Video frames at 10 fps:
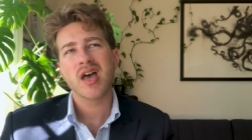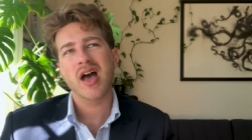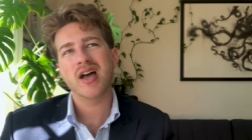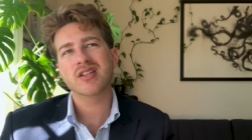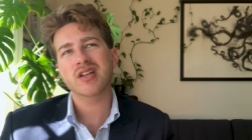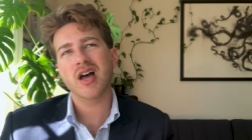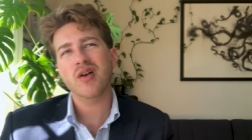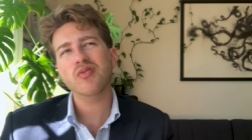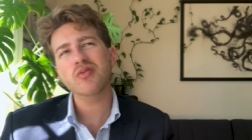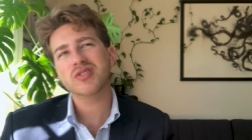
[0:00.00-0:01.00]
And
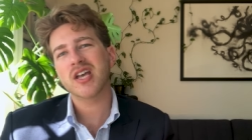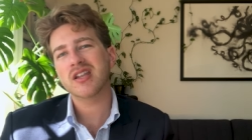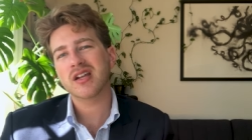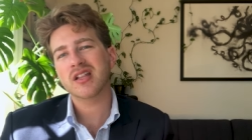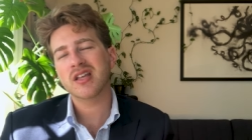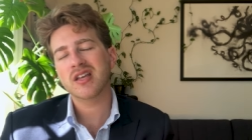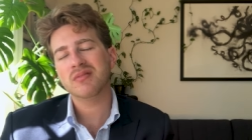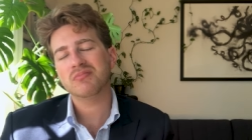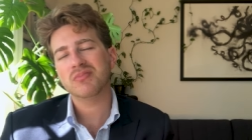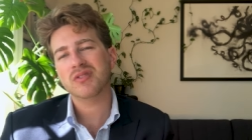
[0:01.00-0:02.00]
although
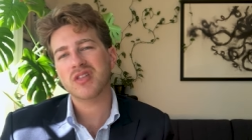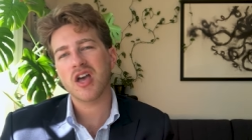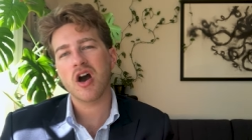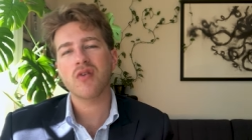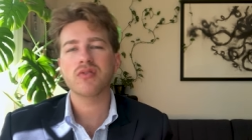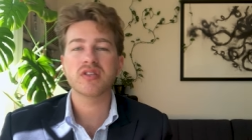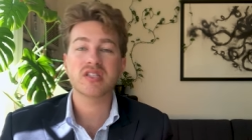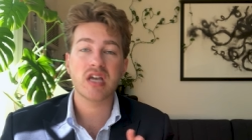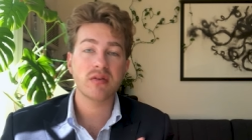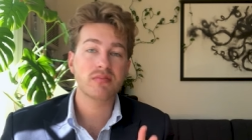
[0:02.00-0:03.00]
technically they are on the
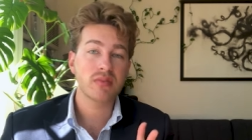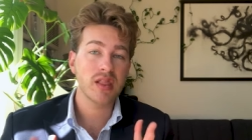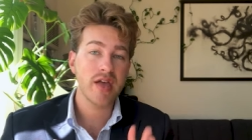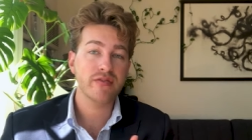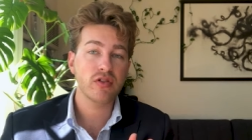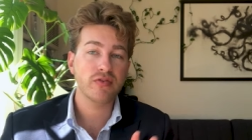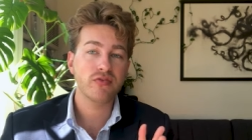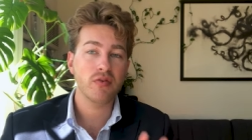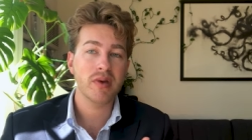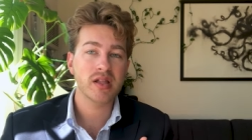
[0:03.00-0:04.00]
same level of
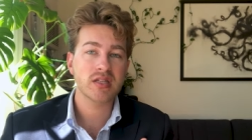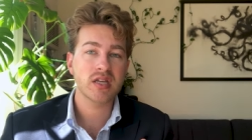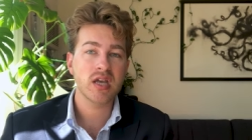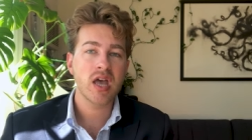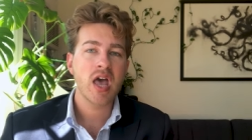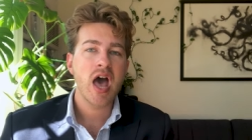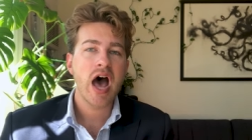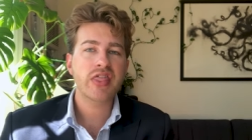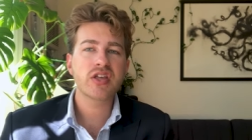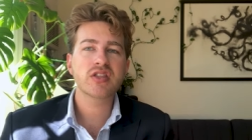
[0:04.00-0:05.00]
formality,
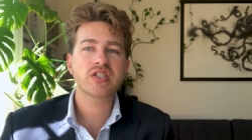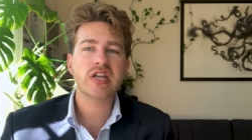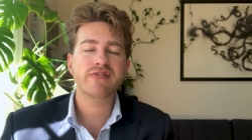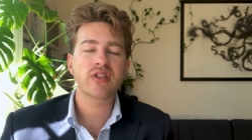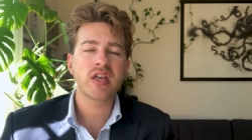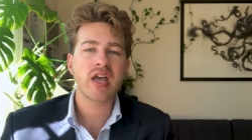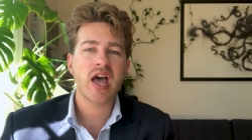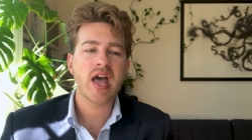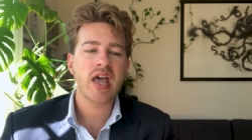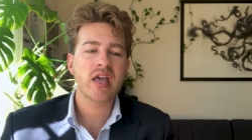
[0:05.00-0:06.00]
I think there's definitely
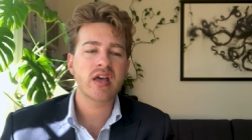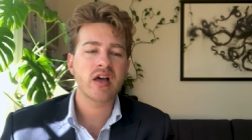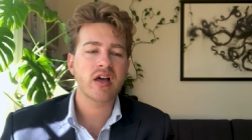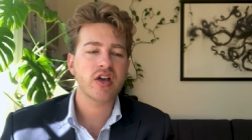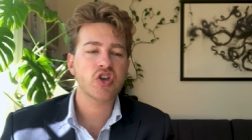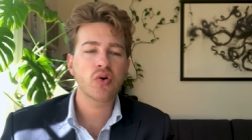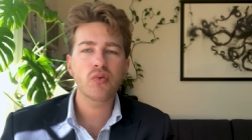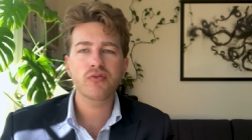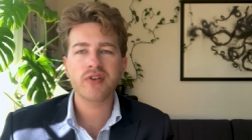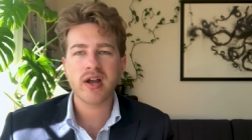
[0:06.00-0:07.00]
a, a
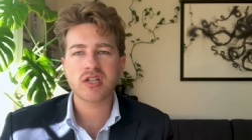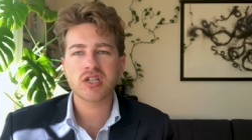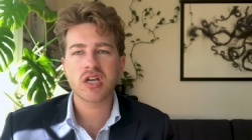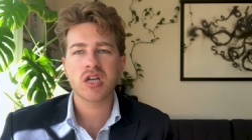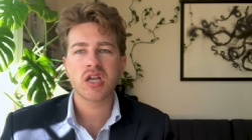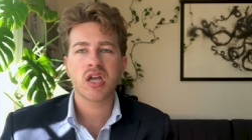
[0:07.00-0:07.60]
cool factor,